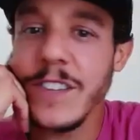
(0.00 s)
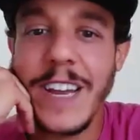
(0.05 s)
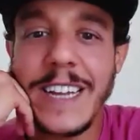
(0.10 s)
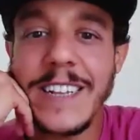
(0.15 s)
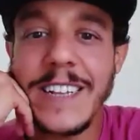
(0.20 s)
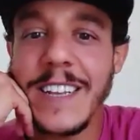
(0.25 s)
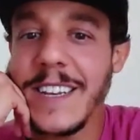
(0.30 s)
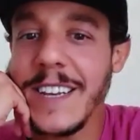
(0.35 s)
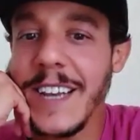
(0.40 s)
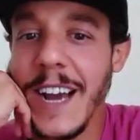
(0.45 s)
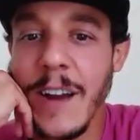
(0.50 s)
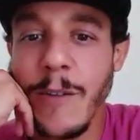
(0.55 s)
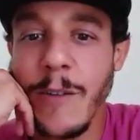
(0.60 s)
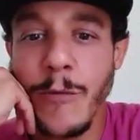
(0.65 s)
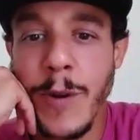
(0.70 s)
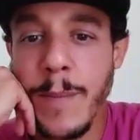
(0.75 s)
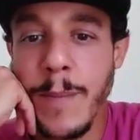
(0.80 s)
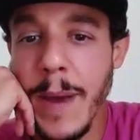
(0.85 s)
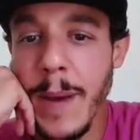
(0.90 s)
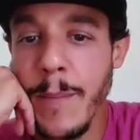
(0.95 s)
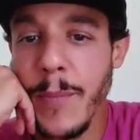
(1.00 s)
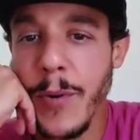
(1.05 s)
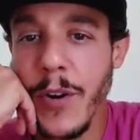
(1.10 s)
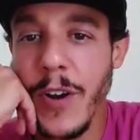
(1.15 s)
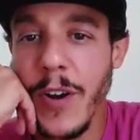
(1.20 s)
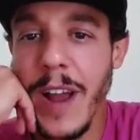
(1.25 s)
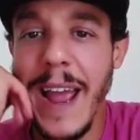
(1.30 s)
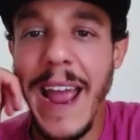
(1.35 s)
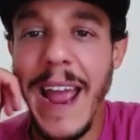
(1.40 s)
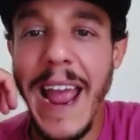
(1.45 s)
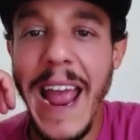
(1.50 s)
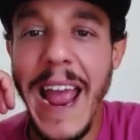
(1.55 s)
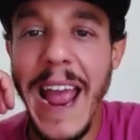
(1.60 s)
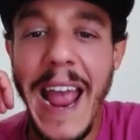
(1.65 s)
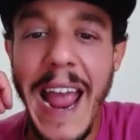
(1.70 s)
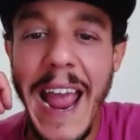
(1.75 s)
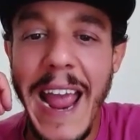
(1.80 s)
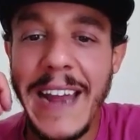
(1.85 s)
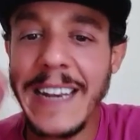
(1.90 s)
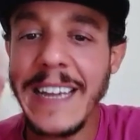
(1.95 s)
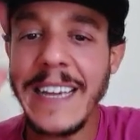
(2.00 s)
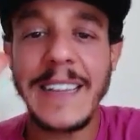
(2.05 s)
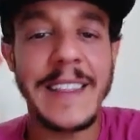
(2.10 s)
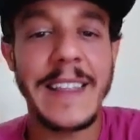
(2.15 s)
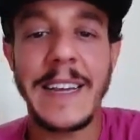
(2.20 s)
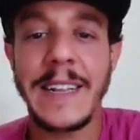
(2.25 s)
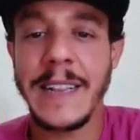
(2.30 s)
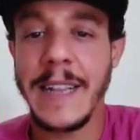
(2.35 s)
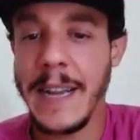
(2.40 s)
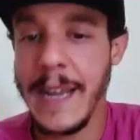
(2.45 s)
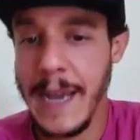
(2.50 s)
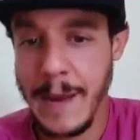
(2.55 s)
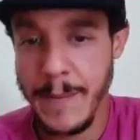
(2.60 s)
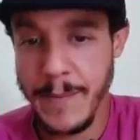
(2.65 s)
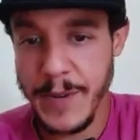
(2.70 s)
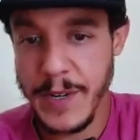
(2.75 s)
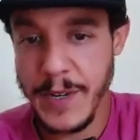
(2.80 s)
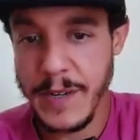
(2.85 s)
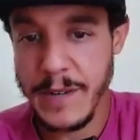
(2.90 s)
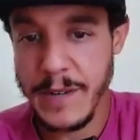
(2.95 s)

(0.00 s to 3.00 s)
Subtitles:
I did not remember anything that happened.